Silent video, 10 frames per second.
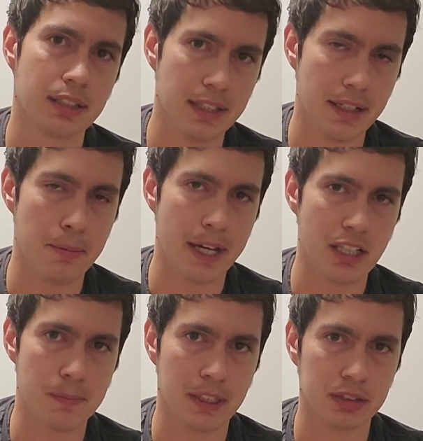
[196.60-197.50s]
done by a
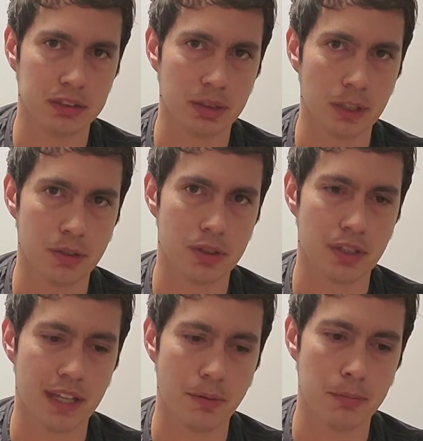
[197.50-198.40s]
specialty roaster
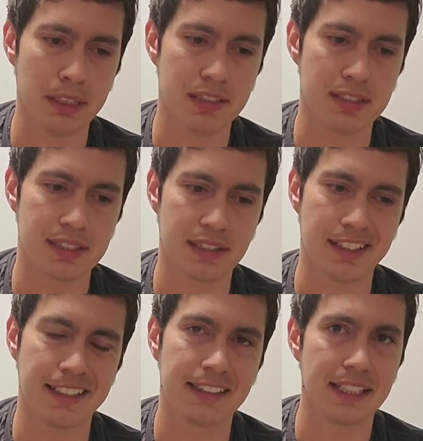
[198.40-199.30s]
that would be
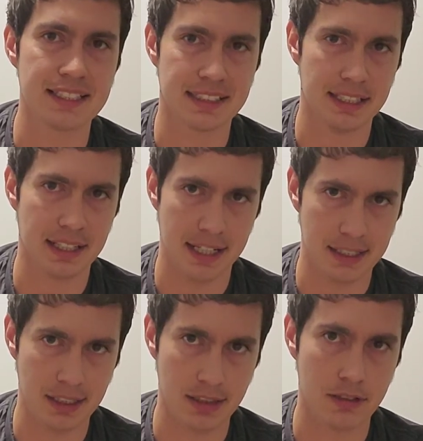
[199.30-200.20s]
considered less than an
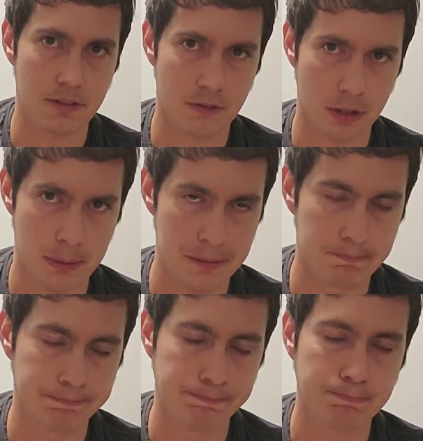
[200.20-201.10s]
80 for me.
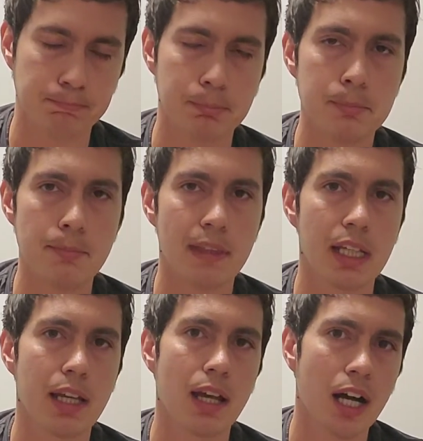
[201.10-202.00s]

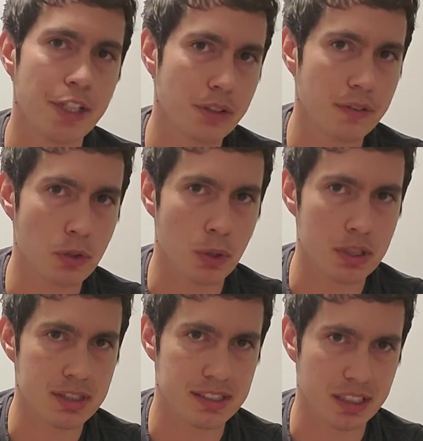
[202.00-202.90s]
100, of
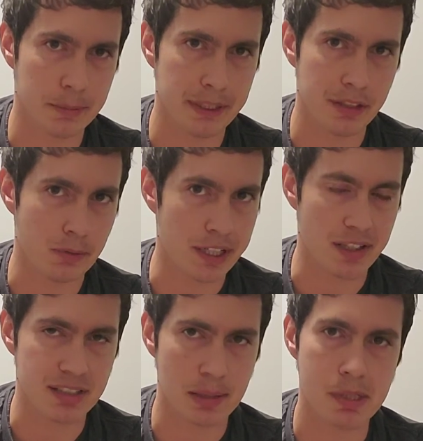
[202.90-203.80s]
course, is going to be the rare
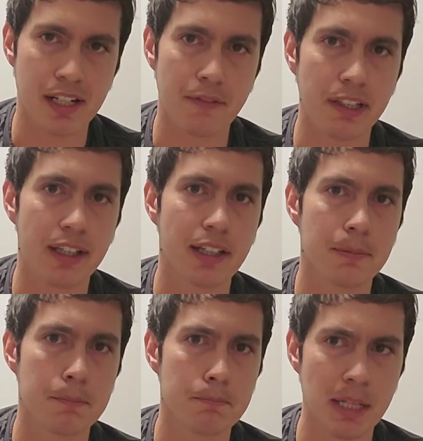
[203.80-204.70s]
exception. I feel like
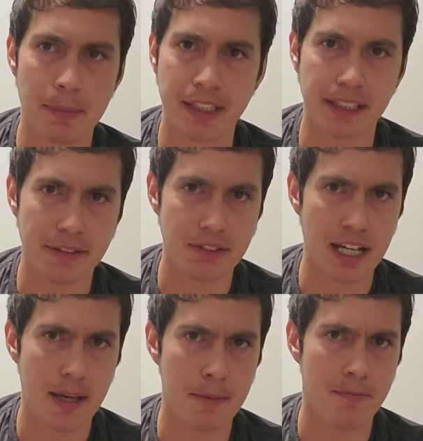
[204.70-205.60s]
in my
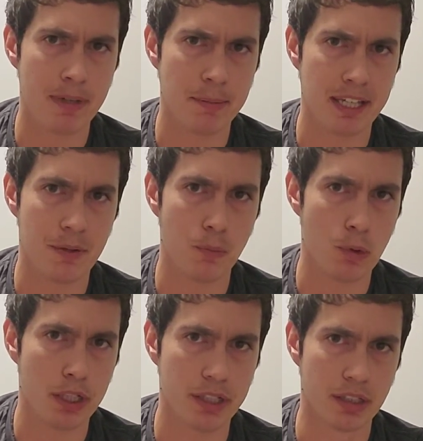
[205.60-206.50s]
lifetime, I've maybe had
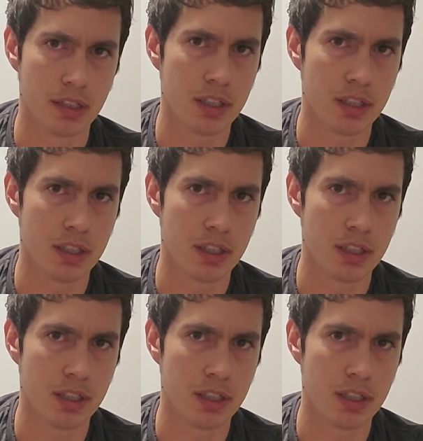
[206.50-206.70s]
one,